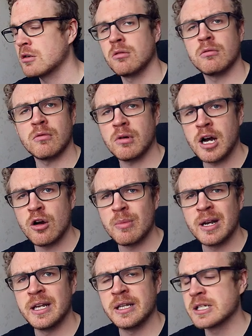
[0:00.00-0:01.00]
or how
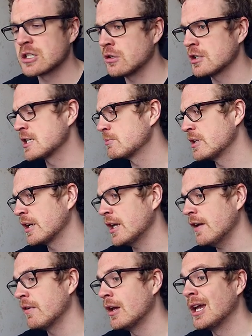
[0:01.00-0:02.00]
many these scholarships they
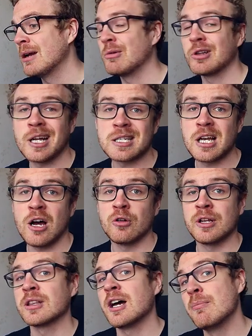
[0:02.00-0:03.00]
give, but that's
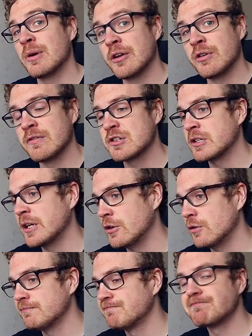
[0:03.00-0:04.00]
how Tampere University
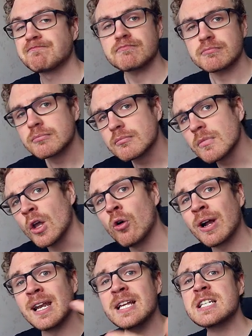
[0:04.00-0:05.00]
do.
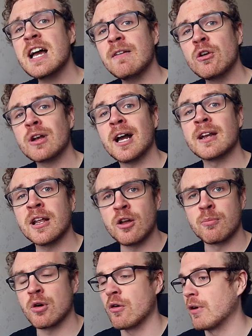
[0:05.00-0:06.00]
Okay, let's have a look
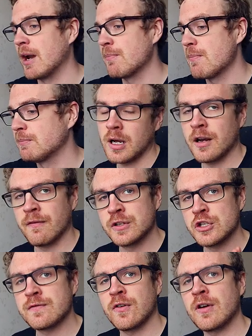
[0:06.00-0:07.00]
another program. And
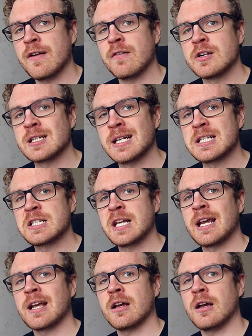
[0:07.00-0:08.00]
just for reference, let's
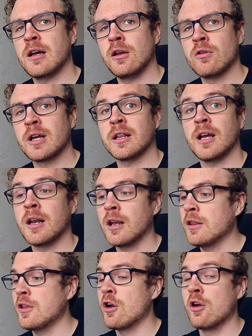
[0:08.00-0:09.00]
take a look at
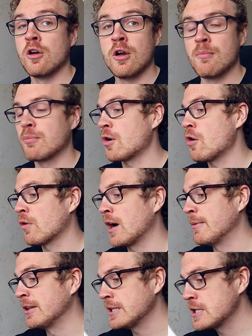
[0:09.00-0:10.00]
another
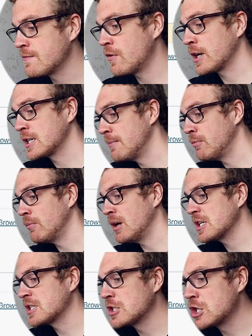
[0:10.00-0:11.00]
program. And this is, for example,
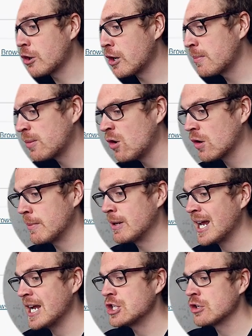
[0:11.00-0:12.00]
master's degree program
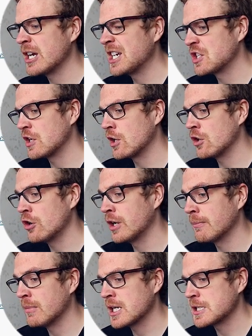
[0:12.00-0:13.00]
in education and
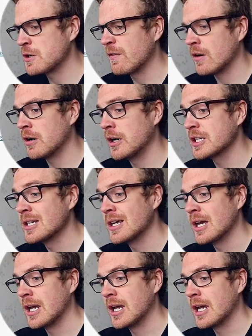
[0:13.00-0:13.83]
learning, master of arts,